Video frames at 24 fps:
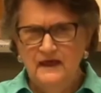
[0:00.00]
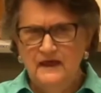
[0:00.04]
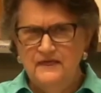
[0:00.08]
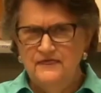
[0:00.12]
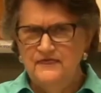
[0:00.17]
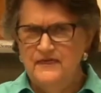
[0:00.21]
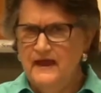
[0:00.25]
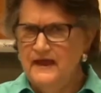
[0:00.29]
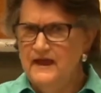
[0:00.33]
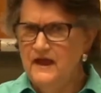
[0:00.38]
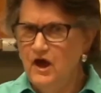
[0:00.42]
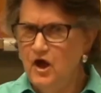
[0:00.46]

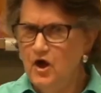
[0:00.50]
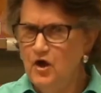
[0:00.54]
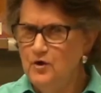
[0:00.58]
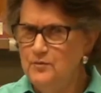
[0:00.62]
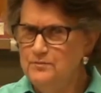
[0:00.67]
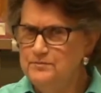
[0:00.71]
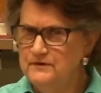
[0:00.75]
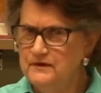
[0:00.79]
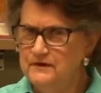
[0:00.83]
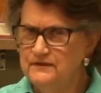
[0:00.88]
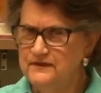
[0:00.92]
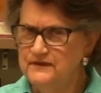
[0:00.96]
They
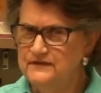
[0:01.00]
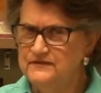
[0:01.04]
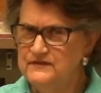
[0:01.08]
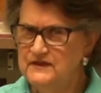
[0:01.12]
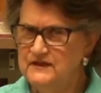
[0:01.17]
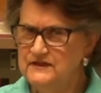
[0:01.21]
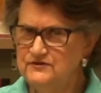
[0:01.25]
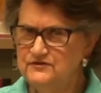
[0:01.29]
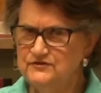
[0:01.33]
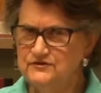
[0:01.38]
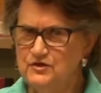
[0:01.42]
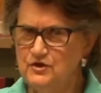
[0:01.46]
hoped that
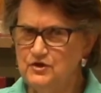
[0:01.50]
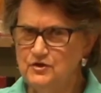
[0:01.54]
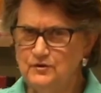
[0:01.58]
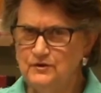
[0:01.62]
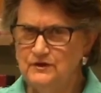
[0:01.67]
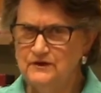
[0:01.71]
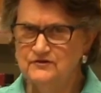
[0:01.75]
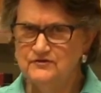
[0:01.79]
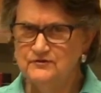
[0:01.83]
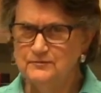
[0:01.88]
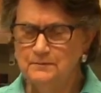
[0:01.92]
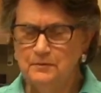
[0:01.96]
these two
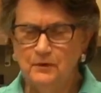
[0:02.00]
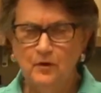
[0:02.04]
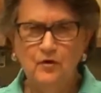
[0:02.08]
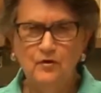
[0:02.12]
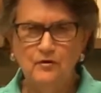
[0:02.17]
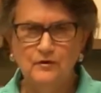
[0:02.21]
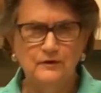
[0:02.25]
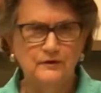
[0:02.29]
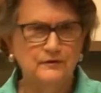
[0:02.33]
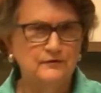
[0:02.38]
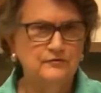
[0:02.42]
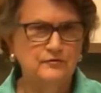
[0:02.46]

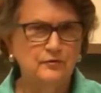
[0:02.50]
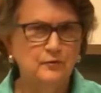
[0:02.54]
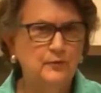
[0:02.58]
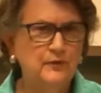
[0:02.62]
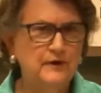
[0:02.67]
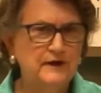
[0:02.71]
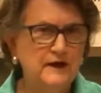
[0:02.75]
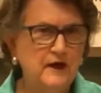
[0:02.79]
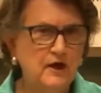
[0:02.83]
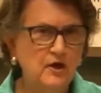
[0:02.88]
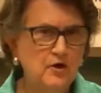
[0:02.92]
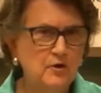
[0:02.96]
explorers
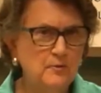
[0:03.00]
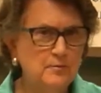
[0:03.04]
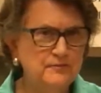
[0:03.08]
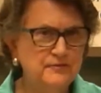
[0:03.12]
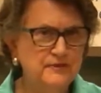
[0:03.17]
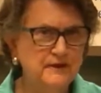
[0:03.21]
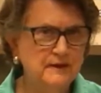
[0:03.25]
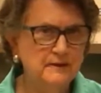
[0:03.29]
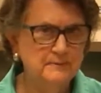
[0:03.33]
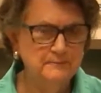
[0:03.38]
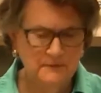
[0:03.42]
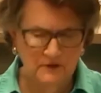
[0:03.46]
would help
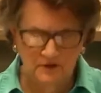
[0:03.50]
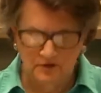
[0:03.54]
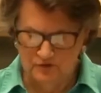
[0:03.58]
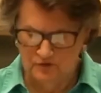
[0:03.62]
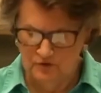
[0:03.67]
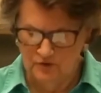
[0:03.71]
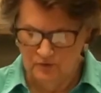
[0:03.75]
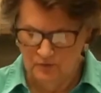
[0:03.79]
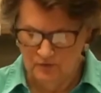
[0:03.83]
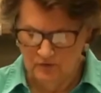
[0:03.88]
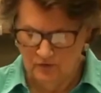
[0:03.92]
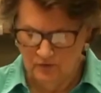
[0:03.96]
them
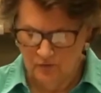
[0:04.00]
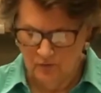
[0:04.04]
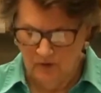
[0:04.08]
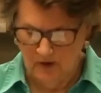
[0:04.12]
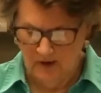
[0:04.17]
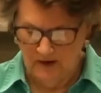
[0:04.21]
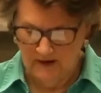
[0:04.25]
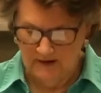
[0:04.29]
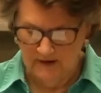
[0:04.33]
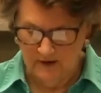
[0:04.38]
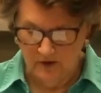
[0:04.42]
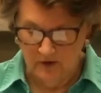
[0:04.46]
to
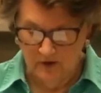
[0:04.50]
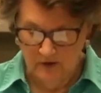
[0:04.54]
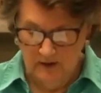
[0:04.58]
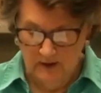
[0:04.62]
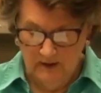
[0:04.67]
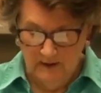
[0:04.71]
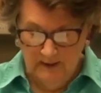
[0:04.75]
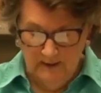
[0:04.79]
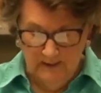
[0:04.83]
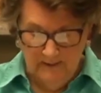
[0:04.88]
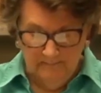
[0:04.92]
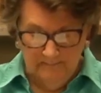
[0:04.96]
acquire
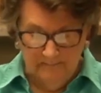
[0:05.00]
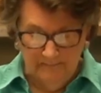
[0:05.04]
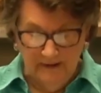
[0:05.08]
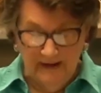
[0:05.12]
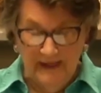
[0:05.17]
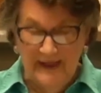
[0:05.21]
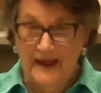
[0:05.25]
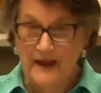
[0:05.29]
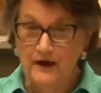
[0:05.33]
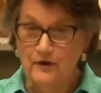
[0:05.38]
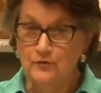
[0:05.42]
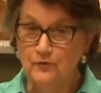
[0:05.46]

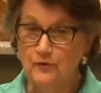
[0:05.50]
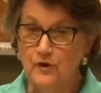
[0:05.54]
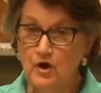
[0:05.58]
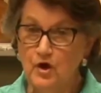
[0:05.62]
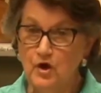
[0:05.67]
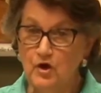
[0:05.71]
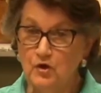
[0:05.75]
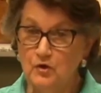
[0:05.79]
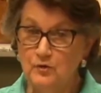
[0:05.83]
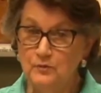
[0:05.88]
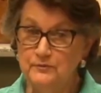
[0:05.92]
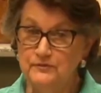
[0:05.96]
black
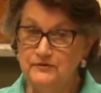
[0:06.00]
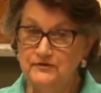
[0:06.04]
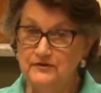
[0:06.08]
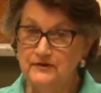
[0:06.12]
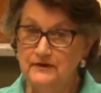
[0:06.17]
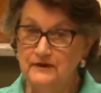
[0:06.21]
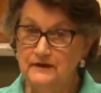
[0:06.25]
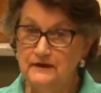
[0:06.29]
robes